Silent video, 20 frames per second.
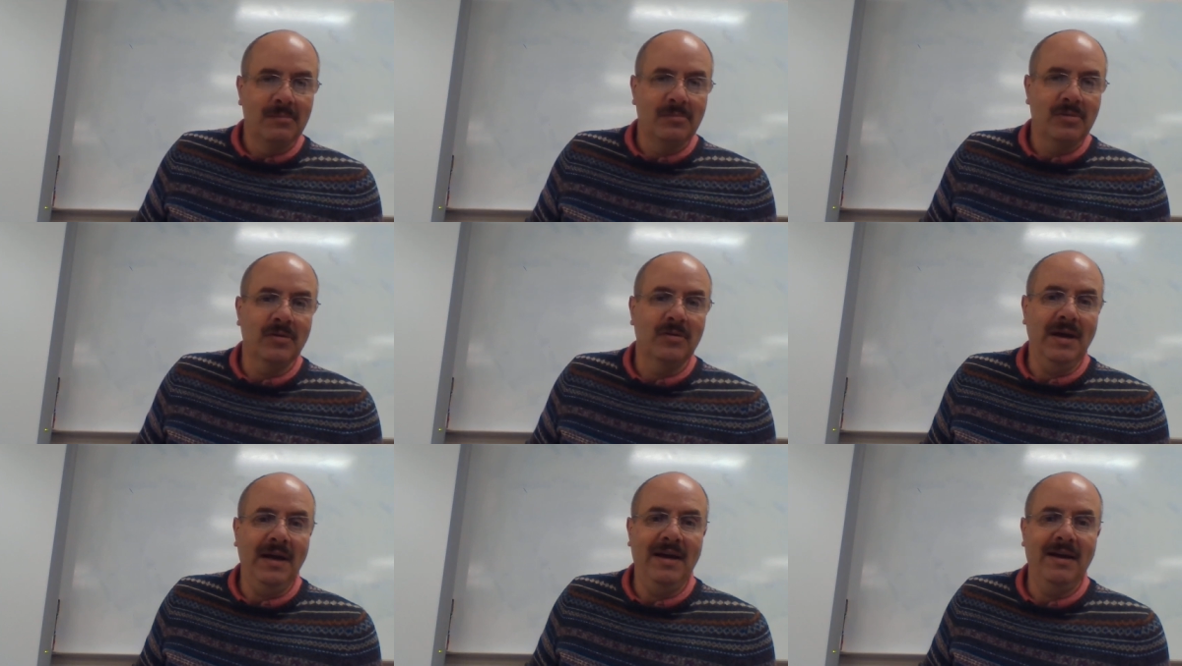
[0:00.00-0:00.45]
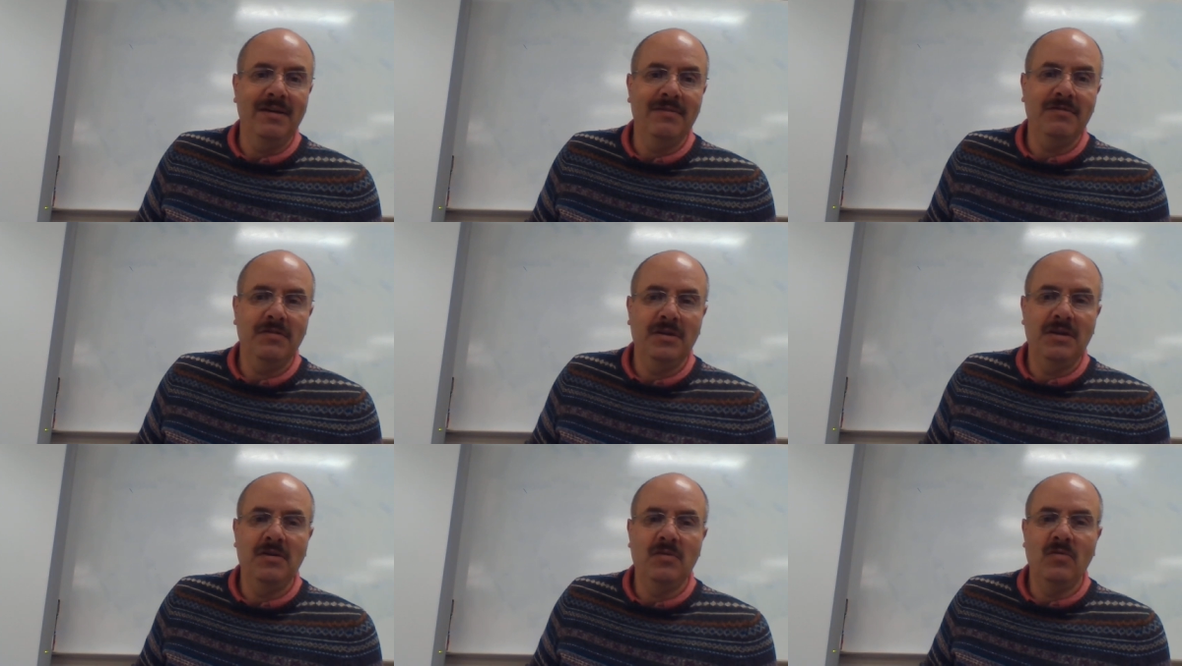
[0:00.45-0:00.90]
per
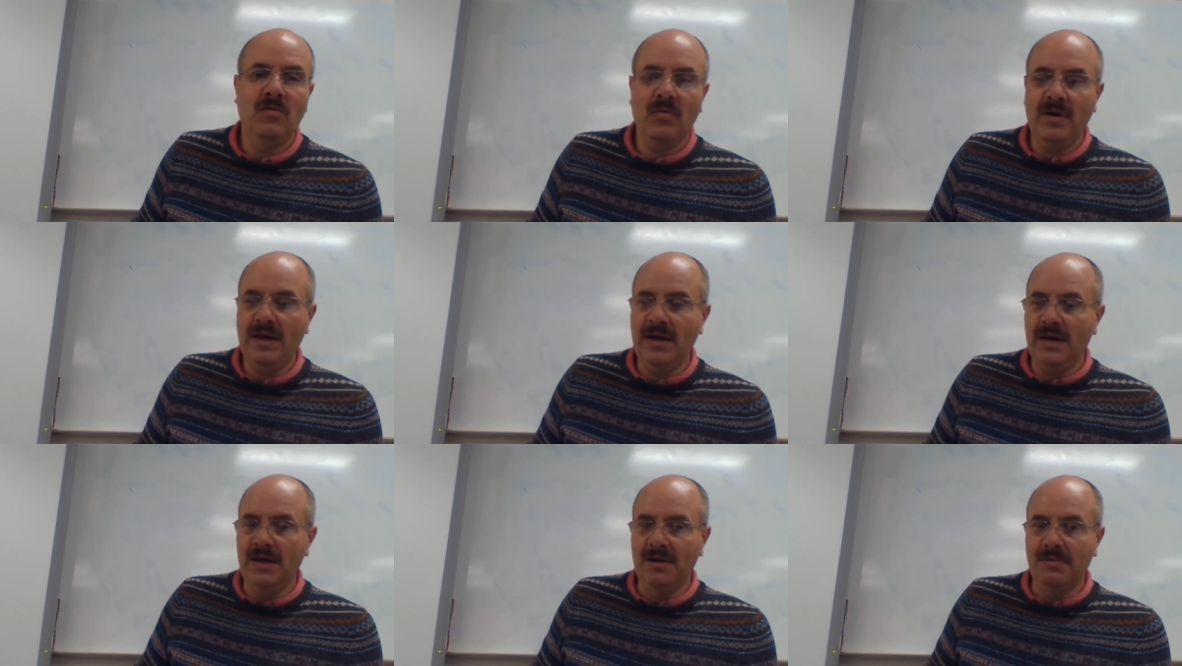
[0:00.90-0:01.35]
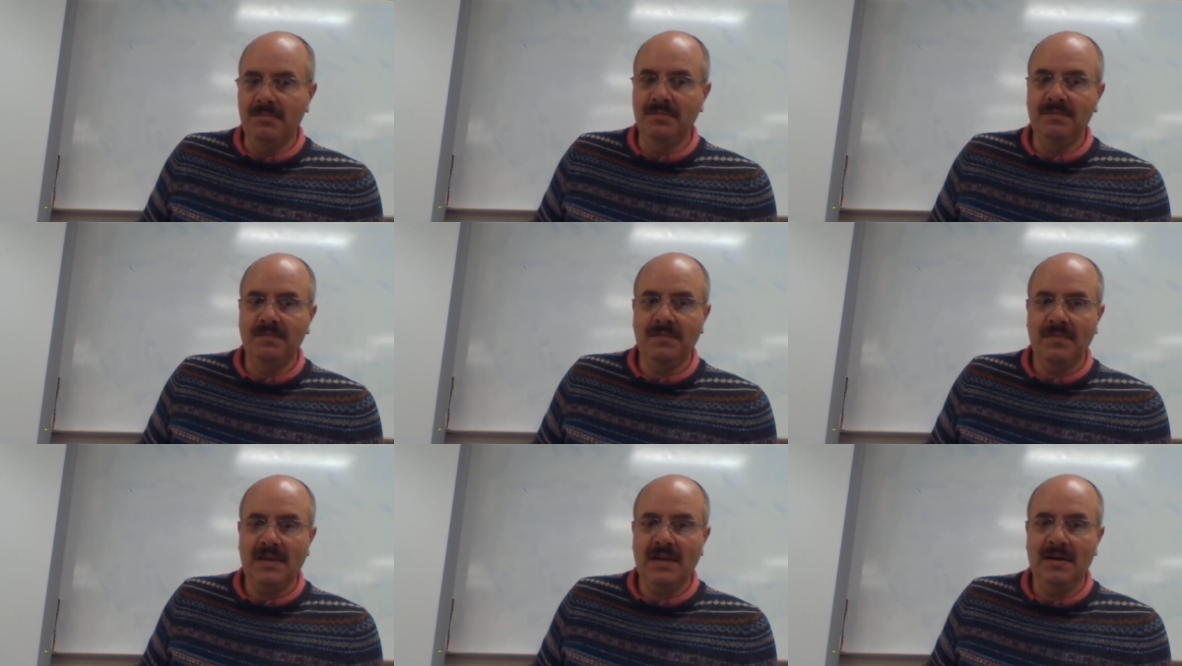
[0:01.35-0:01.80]
every
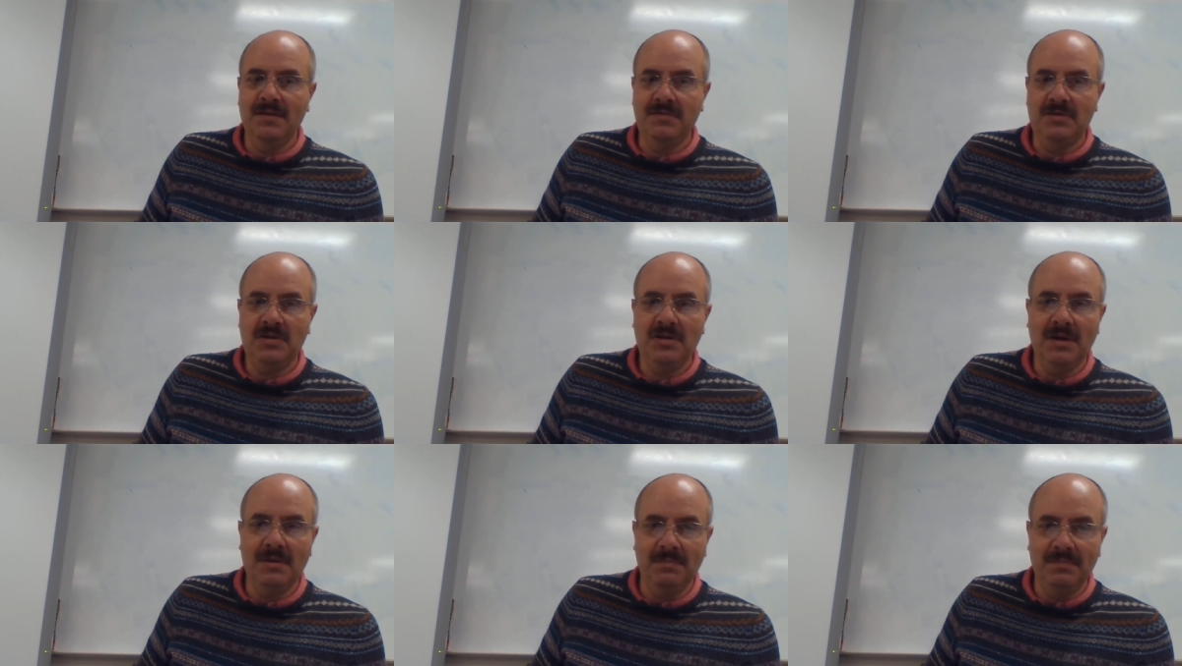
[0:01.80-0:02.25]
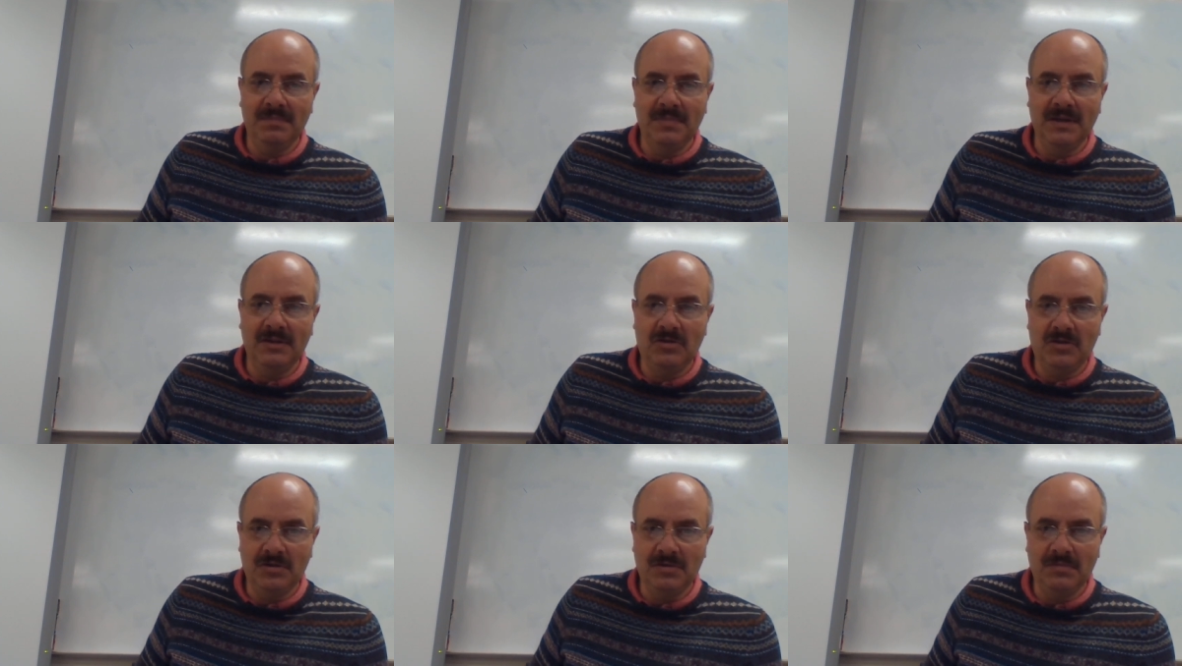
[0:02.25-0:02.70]
gram of chip
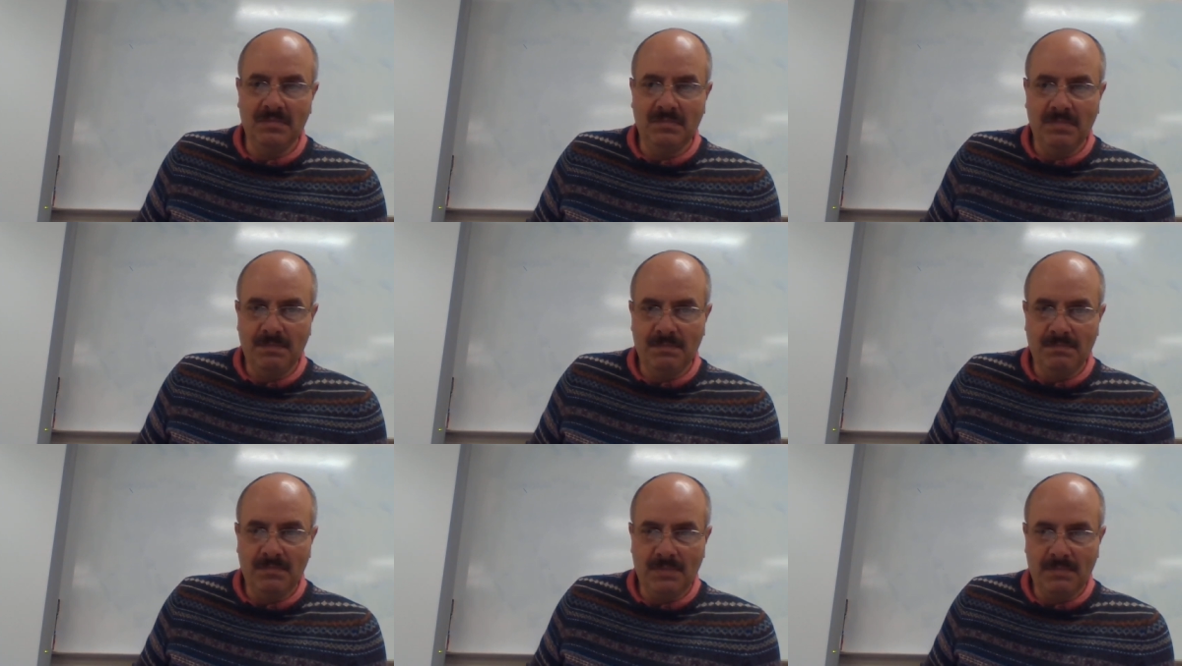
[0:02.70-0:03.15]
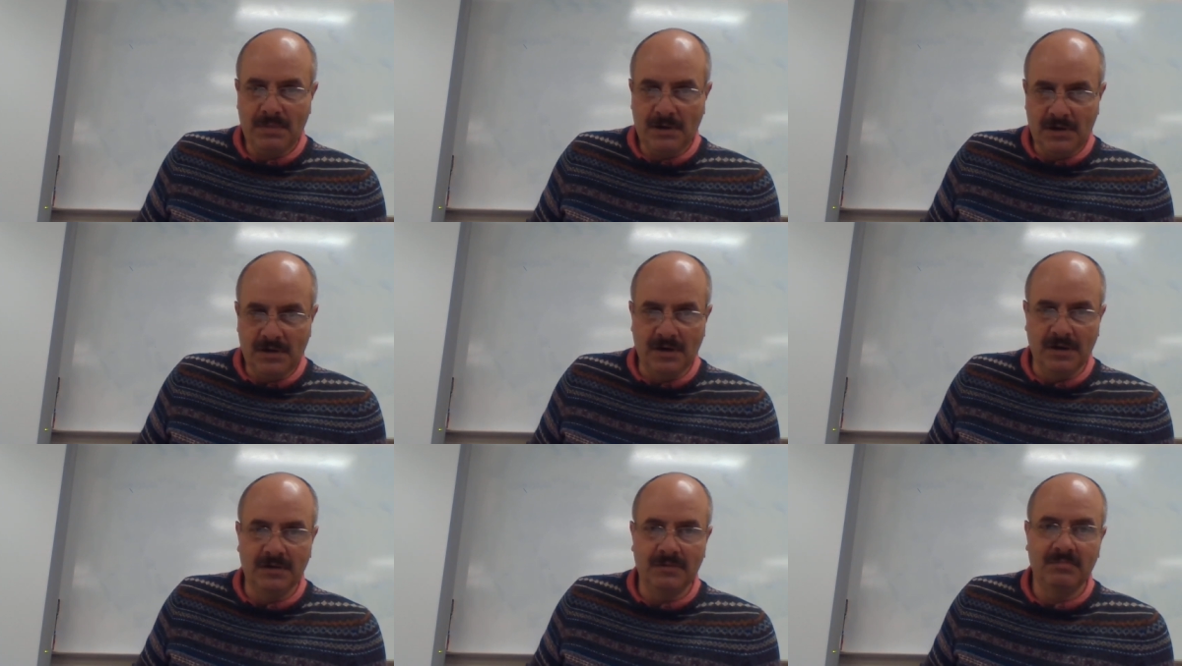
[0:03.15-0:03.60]
that you
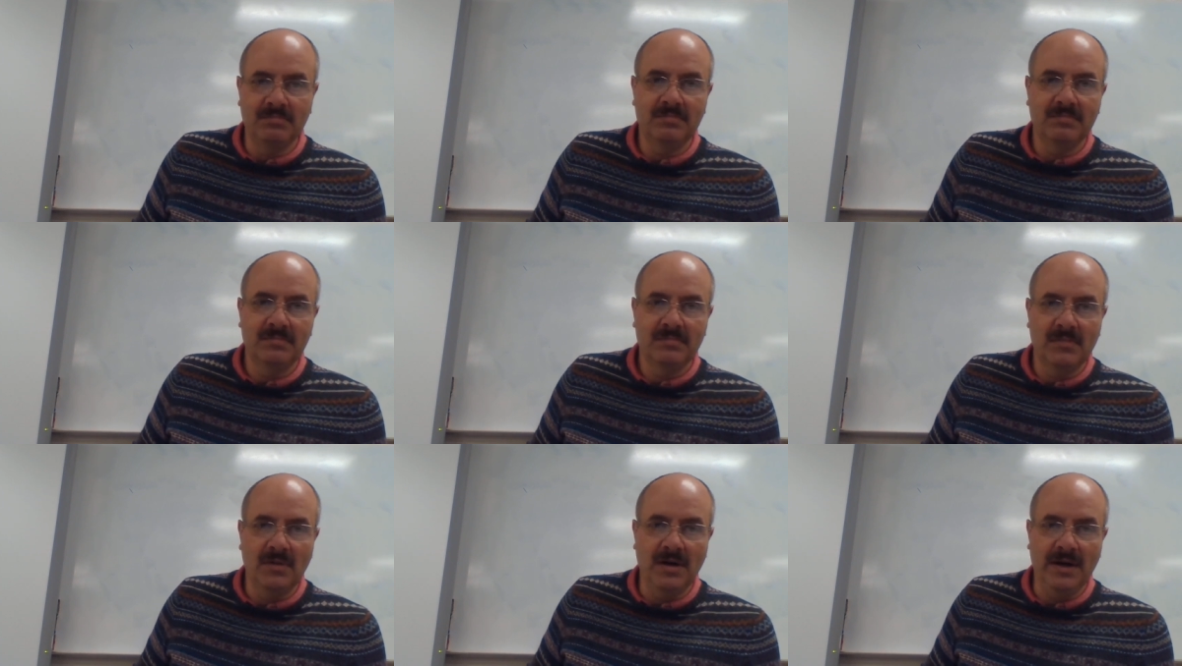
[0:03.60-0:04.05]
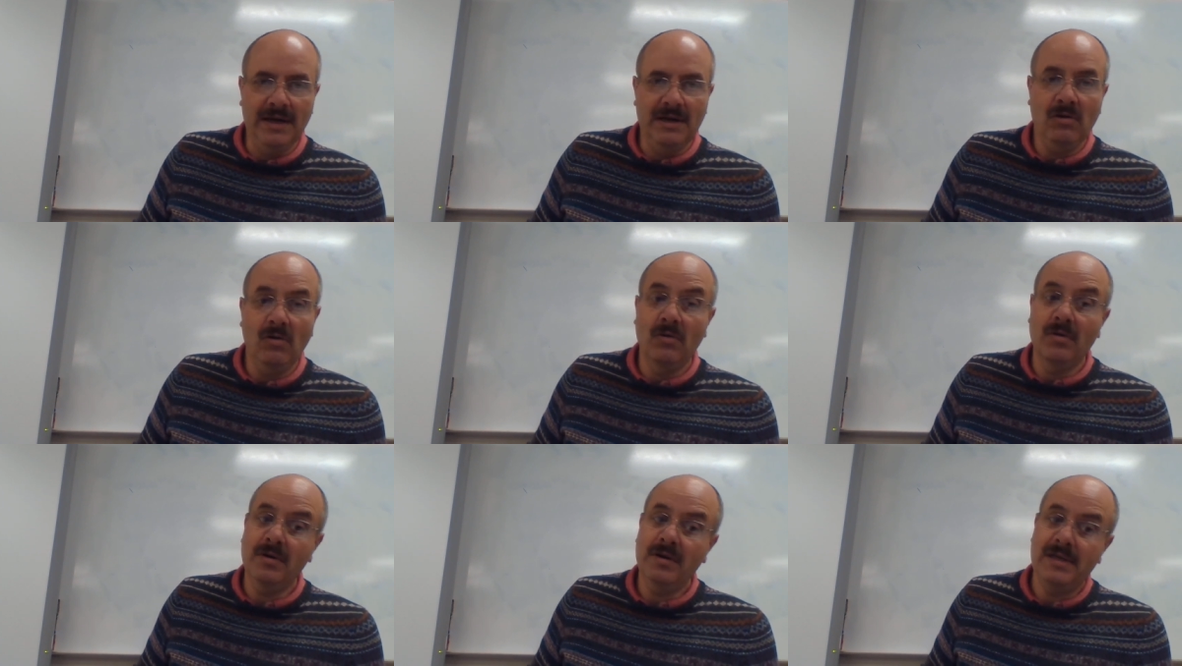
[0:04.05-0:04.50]
burn,
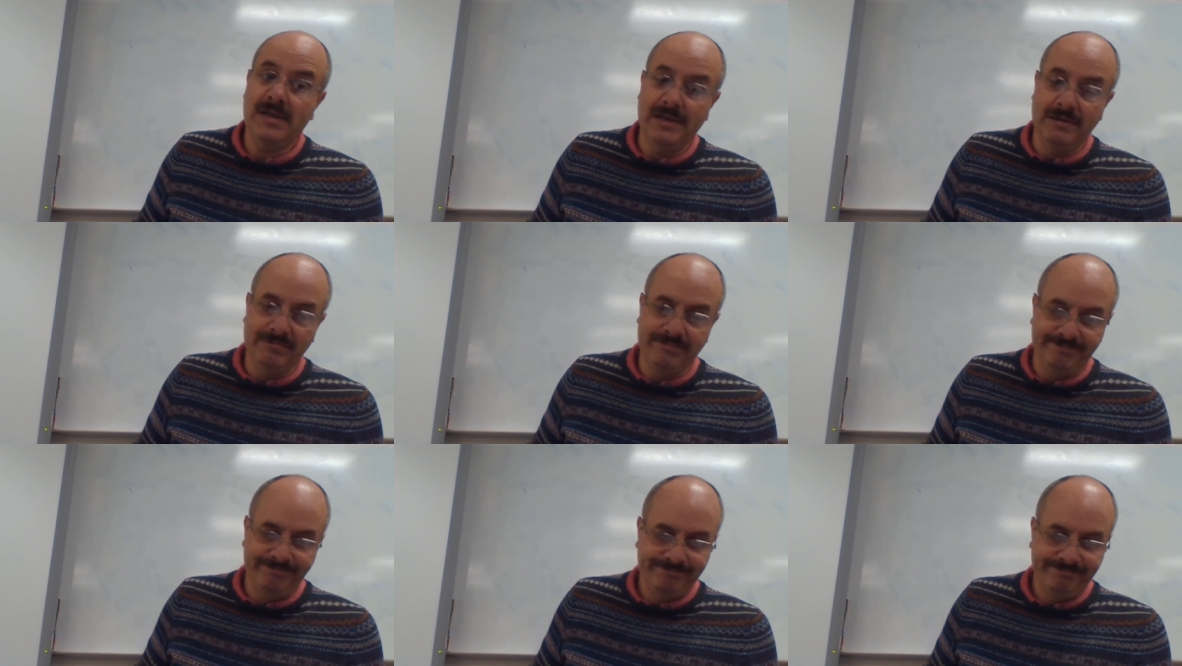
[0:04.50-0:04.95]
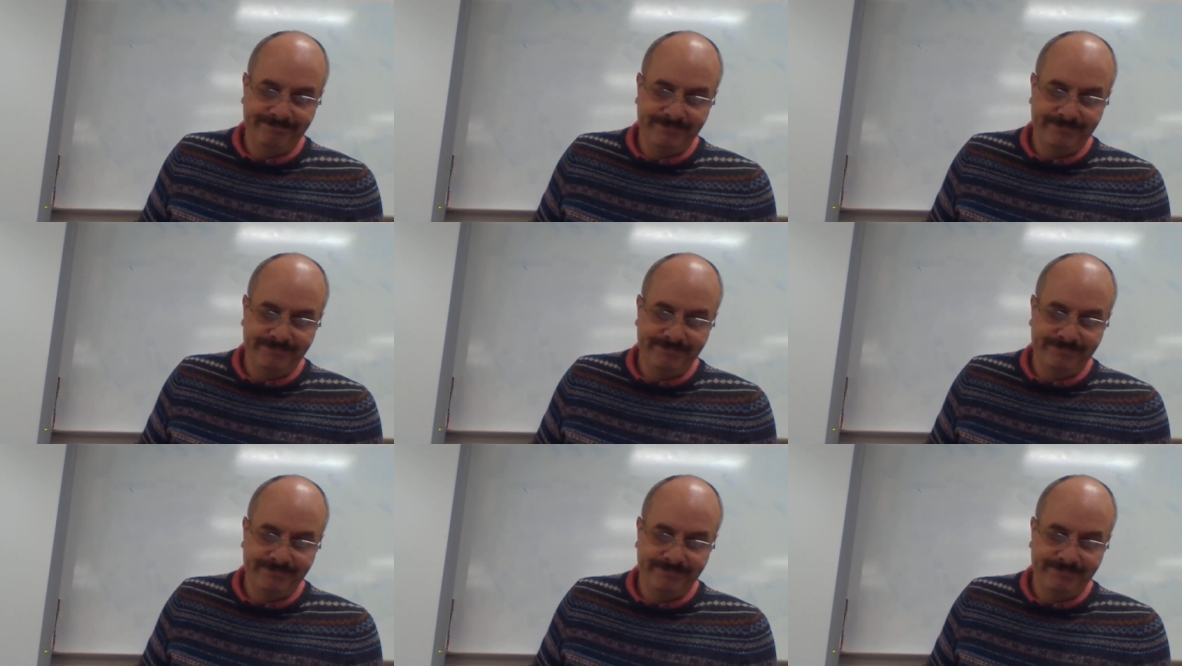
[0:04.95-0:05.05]
right, or eat.